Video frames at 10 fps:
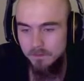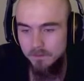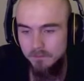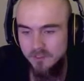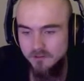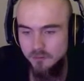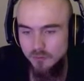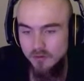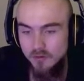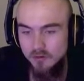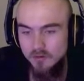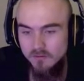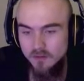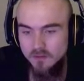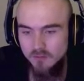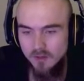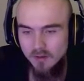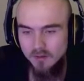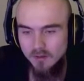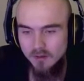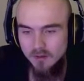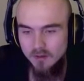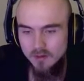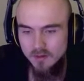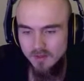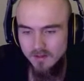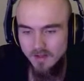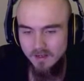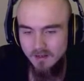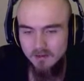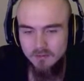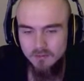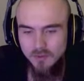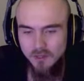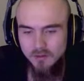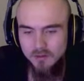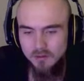as you would on the first run. And then, well,